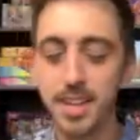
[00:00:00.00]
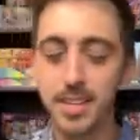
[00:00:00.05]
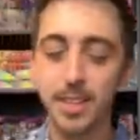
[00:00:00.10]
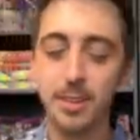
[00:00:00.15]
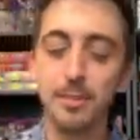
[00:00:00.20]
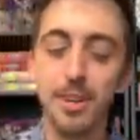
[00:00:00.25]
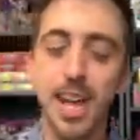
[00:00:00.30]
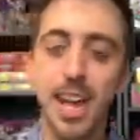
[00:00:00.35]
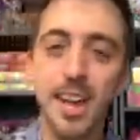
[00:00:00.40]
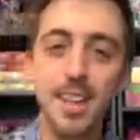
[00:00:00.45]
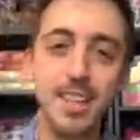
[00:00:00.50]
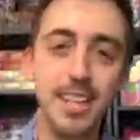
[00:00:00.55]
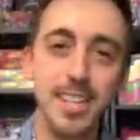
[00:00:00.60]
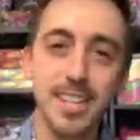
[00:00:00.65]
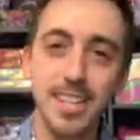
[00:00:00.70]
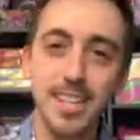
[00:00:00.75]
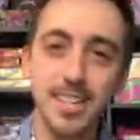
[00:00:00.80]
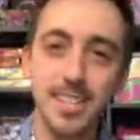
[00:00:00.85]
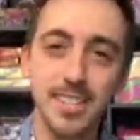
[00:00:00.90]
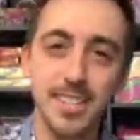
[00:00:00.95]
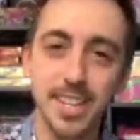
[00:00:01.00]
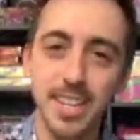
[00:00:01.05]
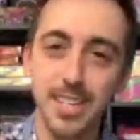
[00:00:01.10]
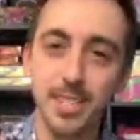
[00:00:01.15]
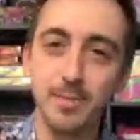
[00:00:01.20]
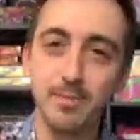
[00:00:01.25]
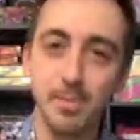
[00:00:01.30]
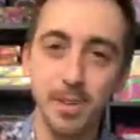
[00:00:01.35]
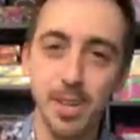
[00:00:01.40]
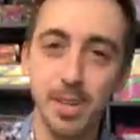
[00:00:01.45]
The reality is
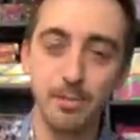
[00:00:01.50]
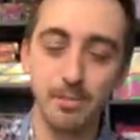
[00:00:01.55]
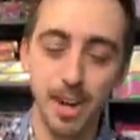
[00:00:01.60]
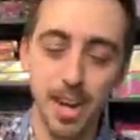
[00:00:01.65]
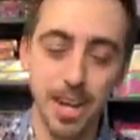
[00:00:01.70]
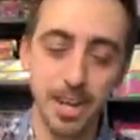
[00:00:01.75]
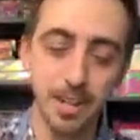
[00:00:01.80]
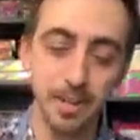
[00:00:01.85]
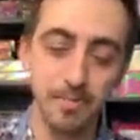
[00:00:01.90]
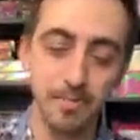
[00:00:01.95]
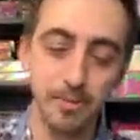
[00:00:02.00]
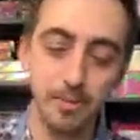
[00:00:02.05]
it's pretty random